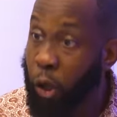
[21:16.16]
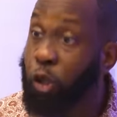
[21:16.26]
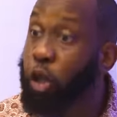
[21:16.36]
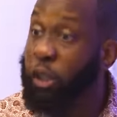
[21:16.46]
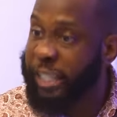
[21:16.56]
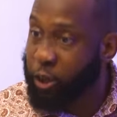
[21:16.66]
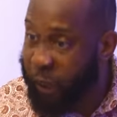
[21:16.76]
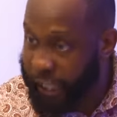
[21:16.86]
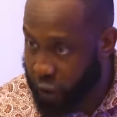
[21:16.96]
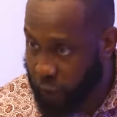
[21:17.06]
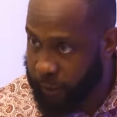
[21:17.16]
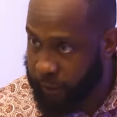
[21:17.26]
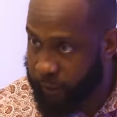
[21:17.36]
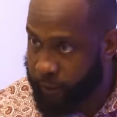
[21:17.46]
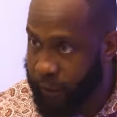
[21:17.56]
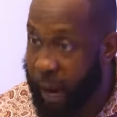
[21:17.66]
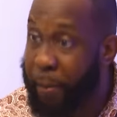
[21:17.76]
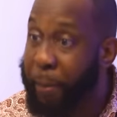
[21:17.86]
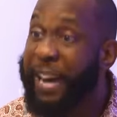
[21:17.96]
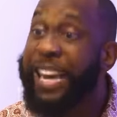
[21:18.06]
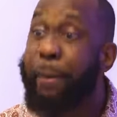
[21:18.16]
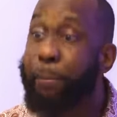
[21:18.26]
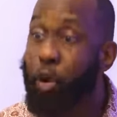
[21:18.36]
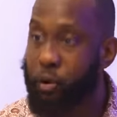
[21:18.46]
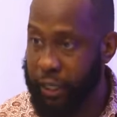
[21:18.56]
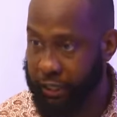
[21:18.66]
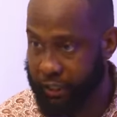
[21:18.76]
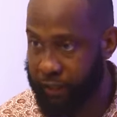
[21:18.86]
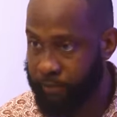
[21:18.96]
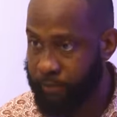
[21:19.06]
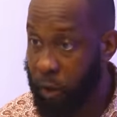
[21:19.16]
Use your discretion and prepare yam porridge,